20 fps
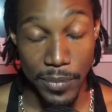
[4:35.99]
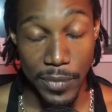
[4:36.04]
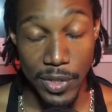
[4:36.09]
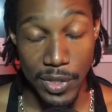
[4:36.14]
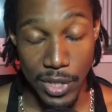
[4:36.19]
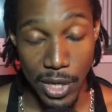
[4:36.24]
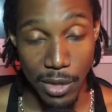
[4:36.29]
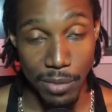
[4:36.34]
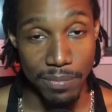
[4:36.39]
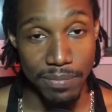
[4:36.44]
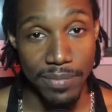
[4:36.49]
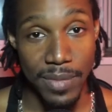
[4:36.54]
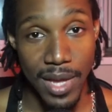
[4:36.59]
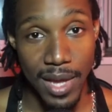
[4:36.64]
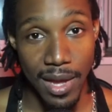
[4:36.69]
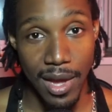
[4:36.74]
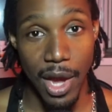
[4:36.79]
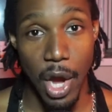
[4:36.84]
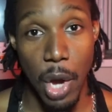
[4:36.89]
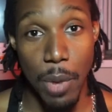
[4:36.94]
So,
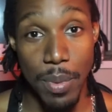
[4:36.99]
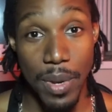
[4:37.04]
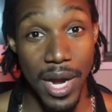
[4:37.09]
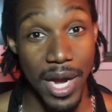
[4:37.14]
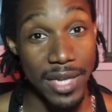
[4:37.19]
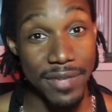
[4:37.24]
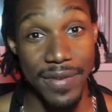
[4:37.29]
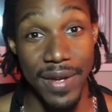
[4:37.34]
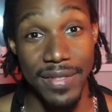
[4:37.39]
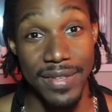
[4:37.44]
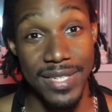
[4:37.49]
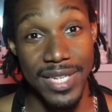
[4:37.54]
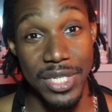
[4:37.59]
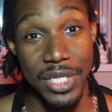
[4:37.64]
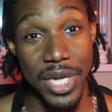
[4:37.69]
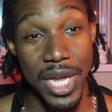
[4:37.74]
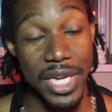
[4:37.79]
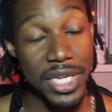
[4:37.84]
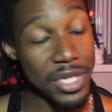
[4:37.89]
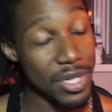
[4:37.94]
I hope you guys found this
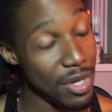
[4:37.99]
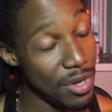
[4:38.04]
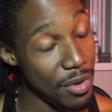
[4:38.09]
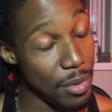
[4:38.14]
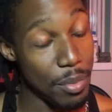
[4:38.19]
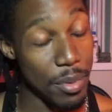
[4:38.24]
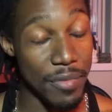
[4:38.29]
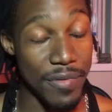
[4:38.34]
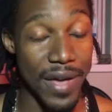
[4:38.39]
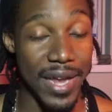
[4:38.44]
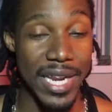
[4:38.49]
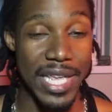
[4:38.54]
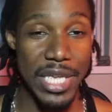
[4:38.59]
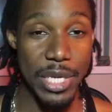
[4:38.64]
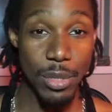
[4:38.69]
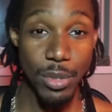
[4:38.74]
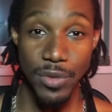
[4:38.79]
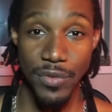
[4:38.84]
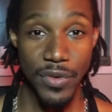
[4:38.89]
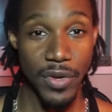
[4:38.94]
educational. I hope you found it
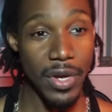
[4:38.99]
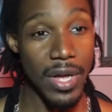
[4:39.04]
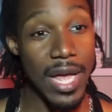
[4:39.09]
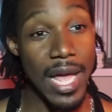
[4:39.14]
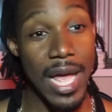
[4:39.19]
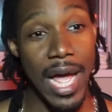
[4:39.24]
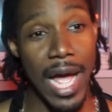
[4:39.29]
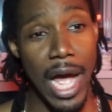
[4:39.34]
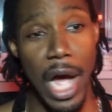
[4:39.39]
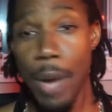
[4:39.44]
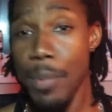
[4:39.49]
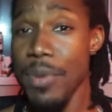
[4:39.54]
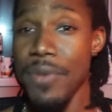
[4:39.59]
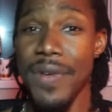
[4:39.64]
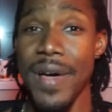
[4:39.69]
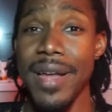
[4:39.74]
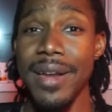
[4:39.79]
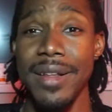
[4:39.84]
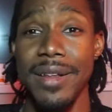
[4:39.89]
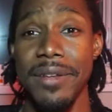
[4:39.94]
useful. I hope you
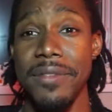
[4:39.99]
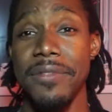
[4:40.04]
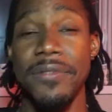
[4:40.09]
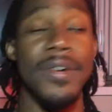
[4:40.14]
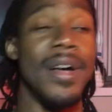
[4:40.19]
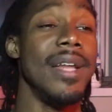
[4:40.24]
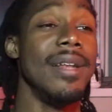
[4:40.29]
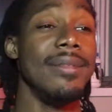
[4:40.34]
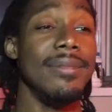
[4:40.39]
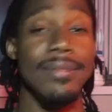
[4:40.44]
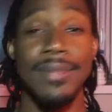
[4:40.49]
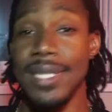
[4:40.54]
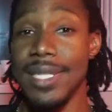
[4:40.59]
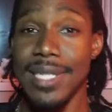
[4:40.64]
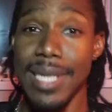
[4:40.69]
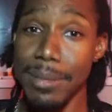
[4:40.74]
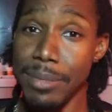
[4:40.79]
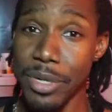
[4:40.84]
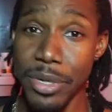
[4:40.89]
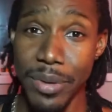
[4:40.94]
found it fun to
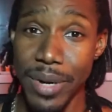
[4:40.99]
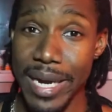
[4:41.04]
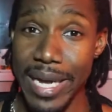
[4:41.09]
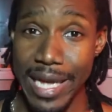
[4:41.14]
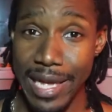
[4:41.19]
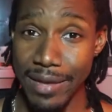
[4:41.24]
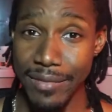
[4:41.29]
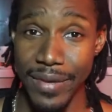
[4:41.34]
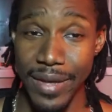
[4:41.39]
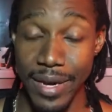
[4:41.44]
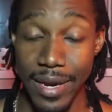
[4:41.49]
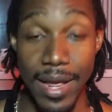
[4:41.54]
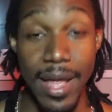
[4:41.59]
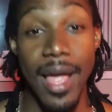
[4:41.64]
some degree even.